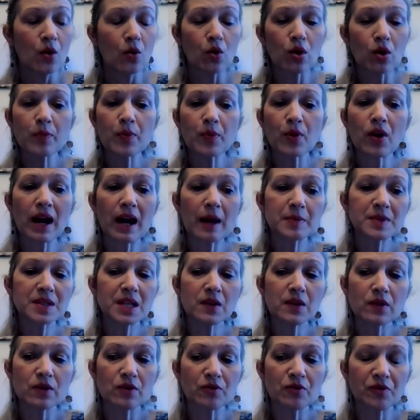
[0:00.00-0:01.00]
or perhaps
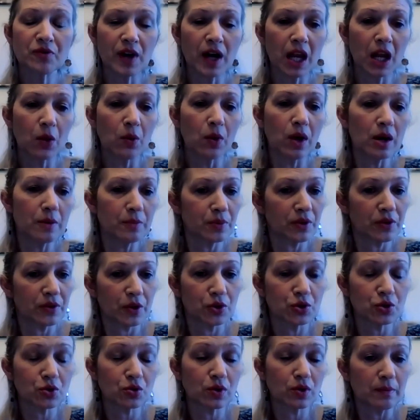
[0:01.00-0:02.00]
even follow up with
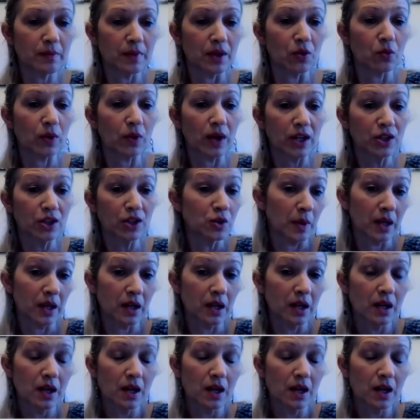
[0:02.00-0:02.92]
a treatment regimen.